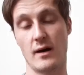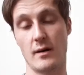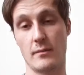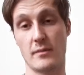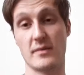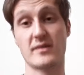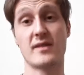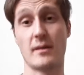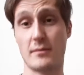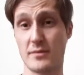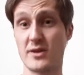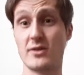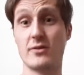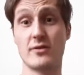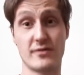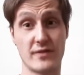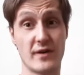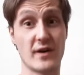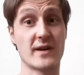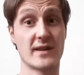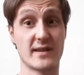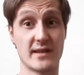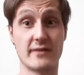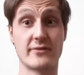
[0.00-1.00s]
Somebody who's
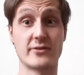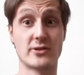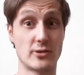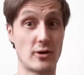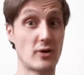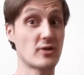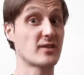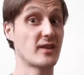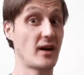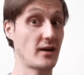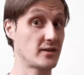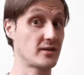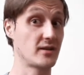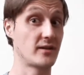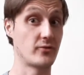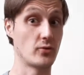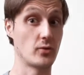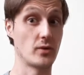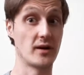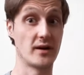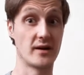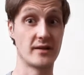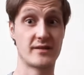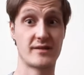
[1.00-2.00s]
fucking loving lockdown, in other
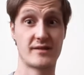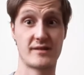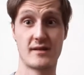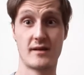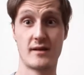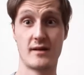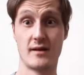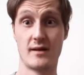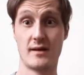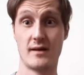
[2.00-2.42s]
words.